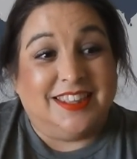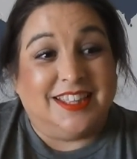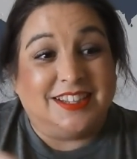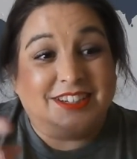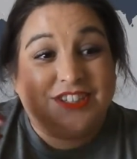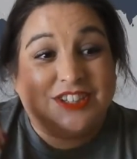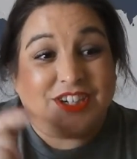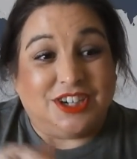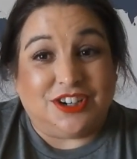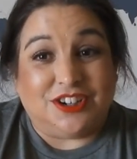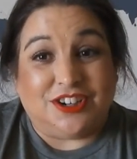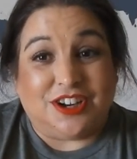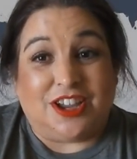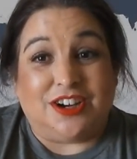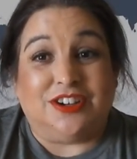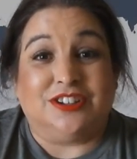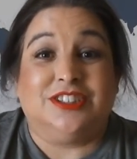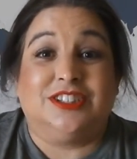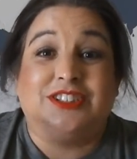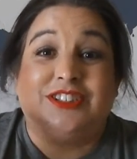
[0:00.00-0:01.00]
that
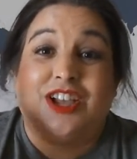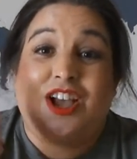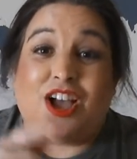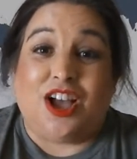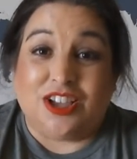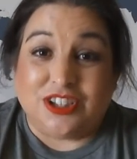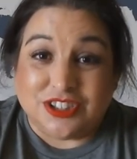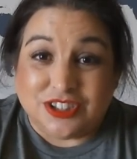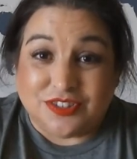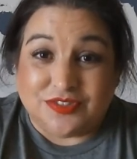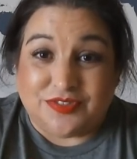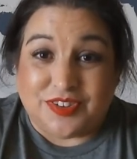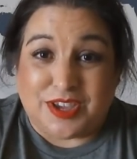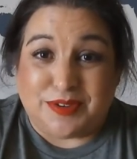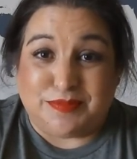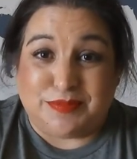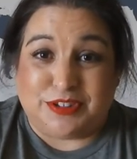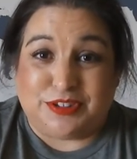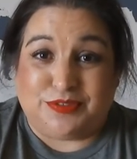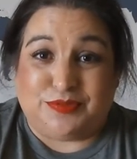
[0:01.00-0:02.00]
Giordano's is also
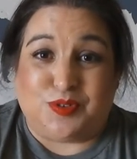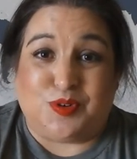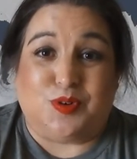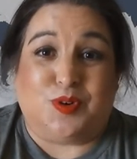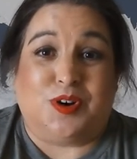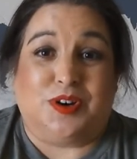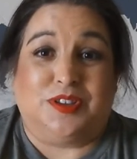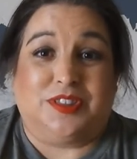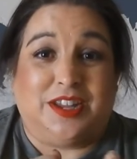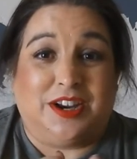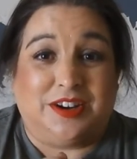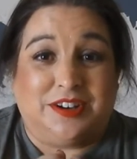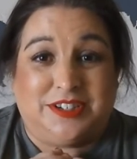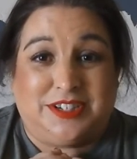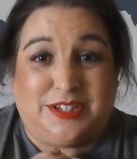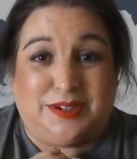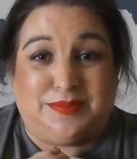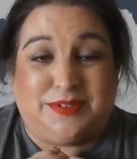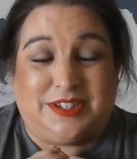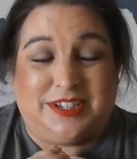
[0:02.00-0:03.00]
famous for their
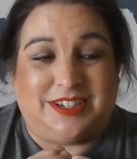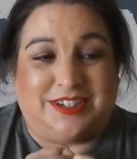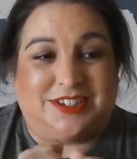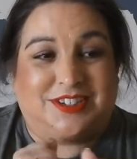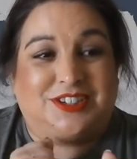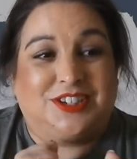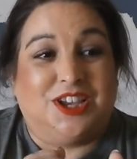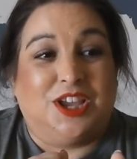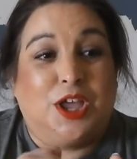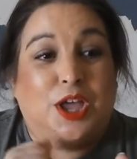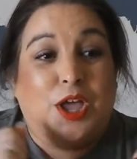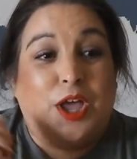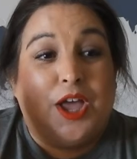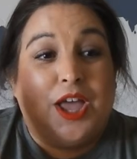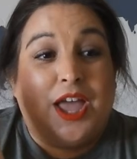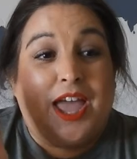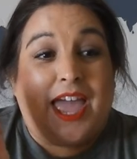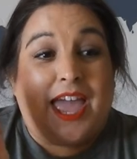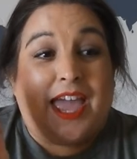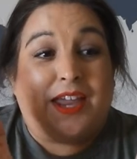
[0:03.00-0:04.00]
deep dish.
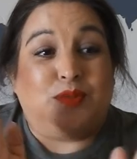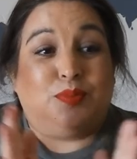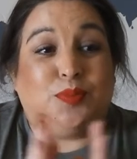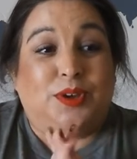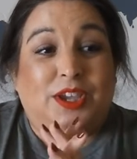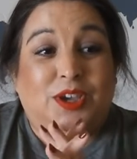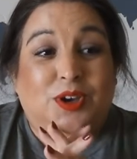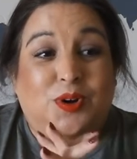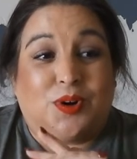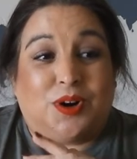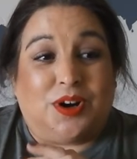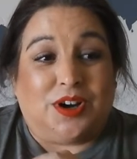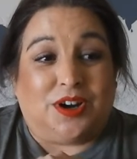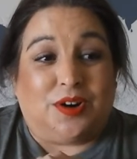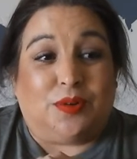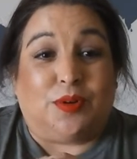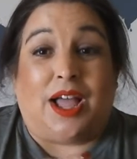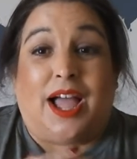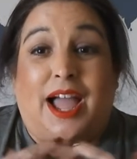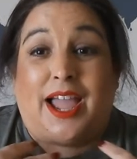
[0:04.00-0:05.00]
And we
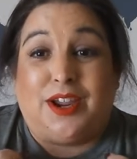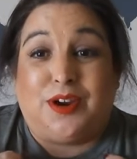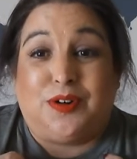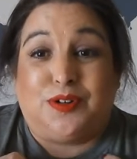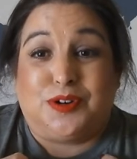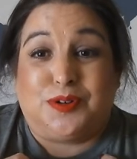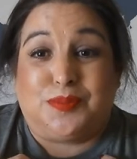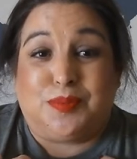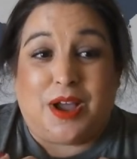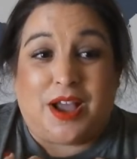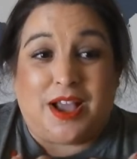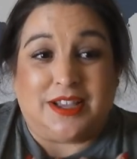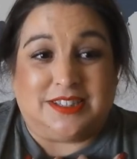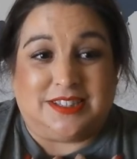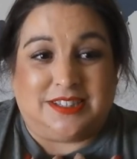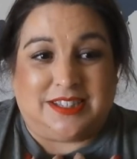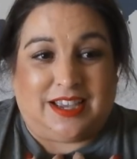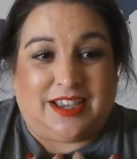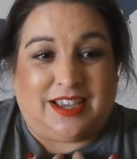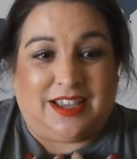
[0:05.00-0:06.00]
ordered, well, I ordered
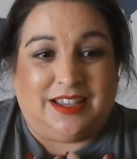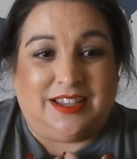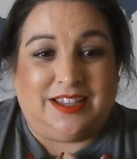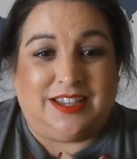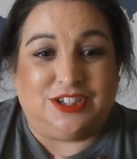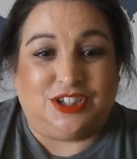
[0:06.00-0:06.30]
pasta,